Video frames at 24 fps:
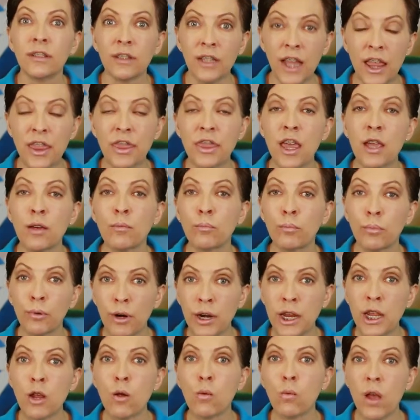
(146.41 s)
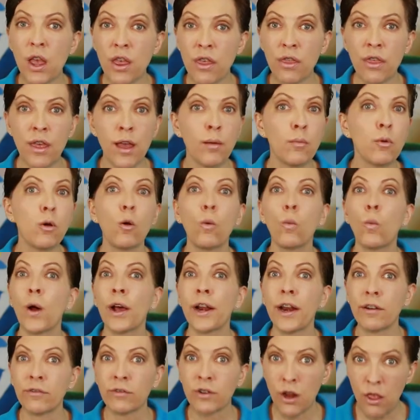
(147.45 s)
let them bring with them
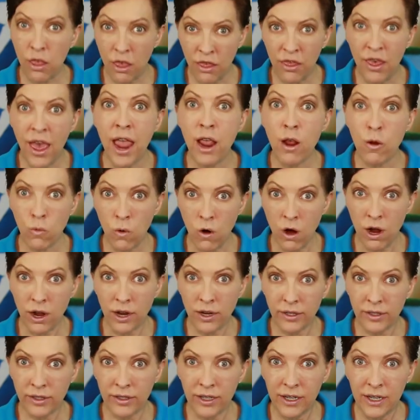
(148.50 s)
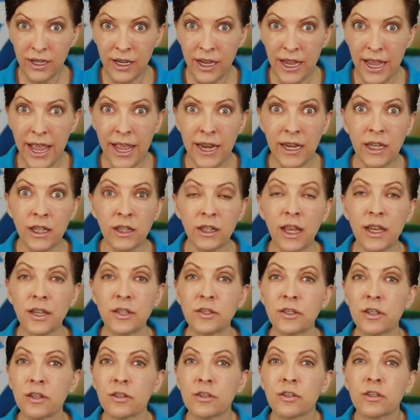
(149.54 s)
whatever they want. And
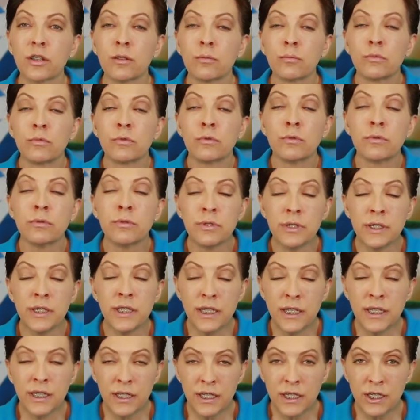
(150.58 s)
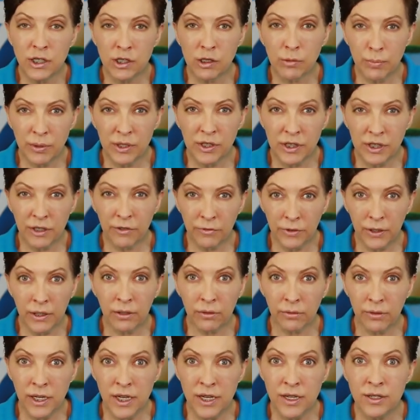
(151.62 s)
unless there's some really
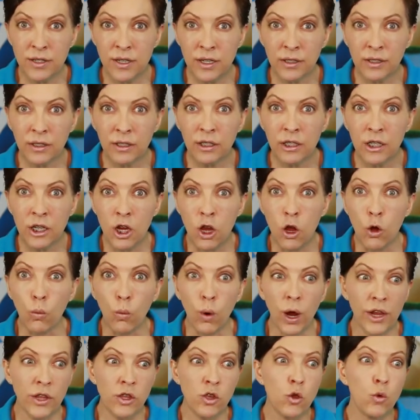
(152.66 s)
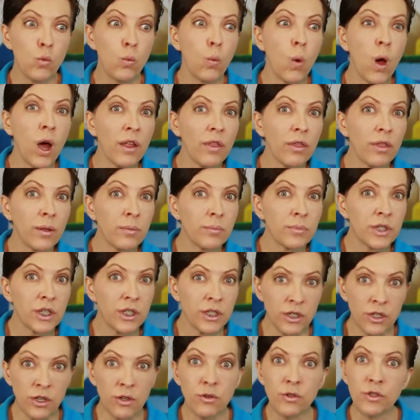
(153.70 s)
specific reason why you want them
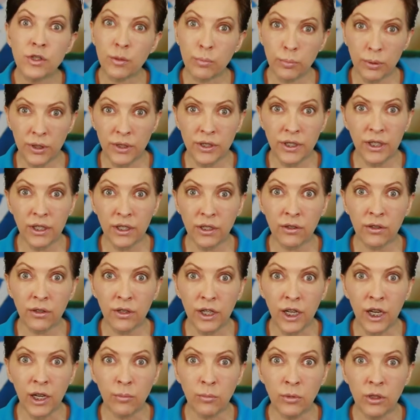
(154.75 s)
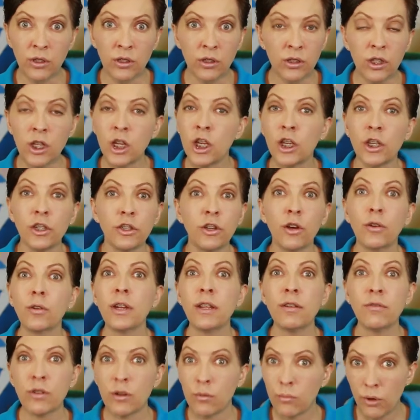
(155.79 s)
to use a particular chemical, don't
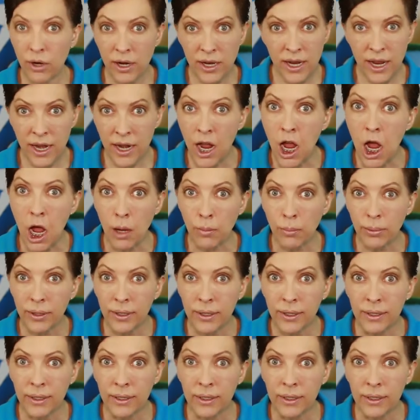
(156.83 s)
even bring it up.